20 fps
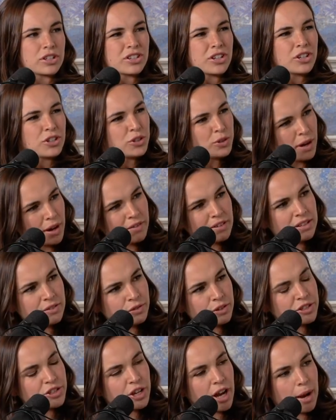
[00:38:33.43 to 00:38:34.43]
Did you have a
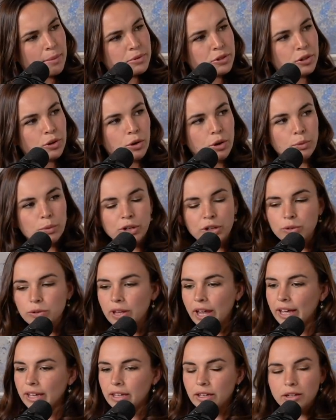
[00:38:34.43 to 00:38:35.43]
different chapter, or were you
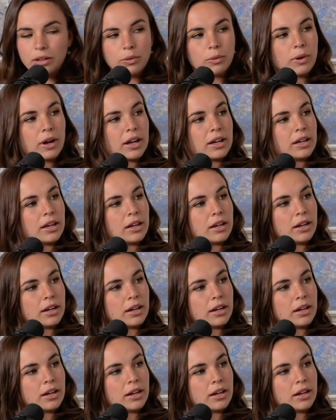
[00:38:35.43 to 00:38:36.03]
like, you know what,